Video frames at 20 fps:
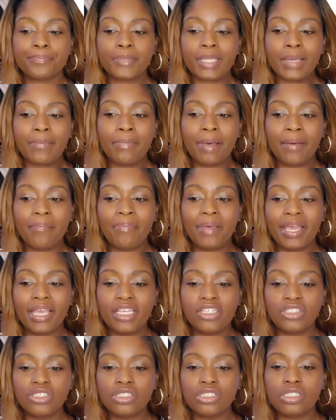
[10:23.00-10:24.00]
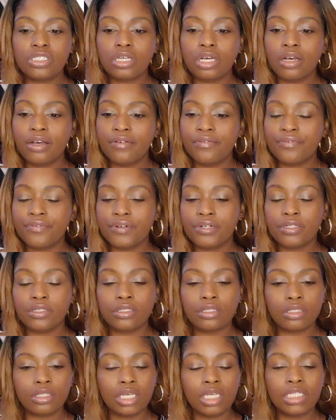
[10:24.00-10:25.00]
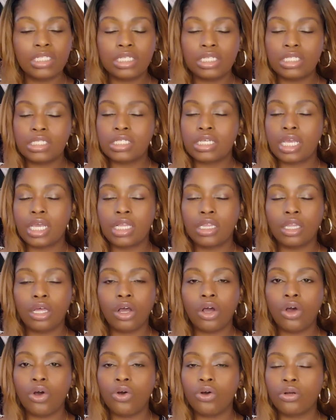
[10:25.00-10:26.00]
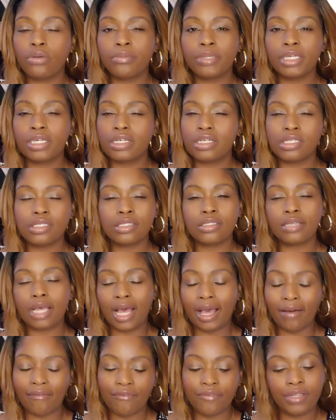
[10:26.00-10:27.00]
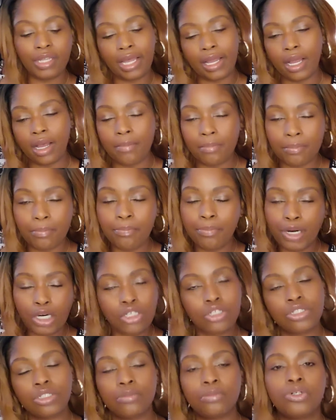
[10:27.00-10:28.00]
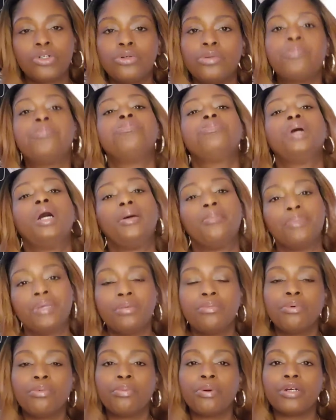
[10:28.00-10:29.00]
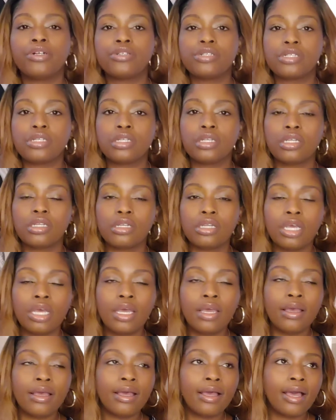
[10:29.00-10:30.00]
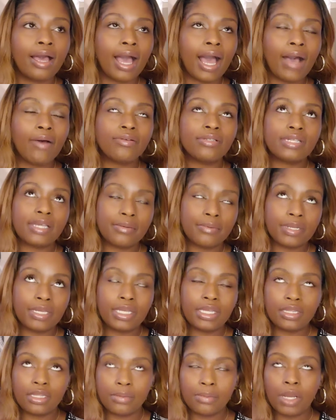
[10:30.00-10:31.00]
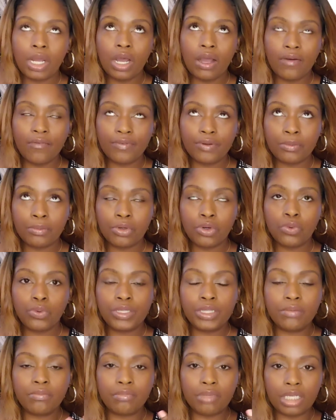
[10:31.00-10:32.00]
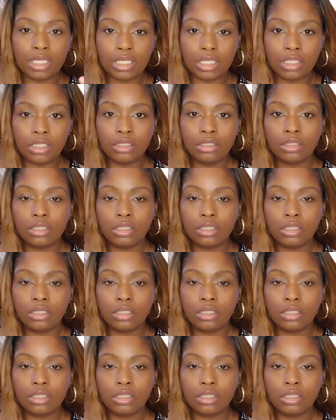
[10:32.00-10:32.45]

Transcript: my patient's comfort, it didn't take long because I feel like I'm personable, a people person, and I was able to get them comfortable with me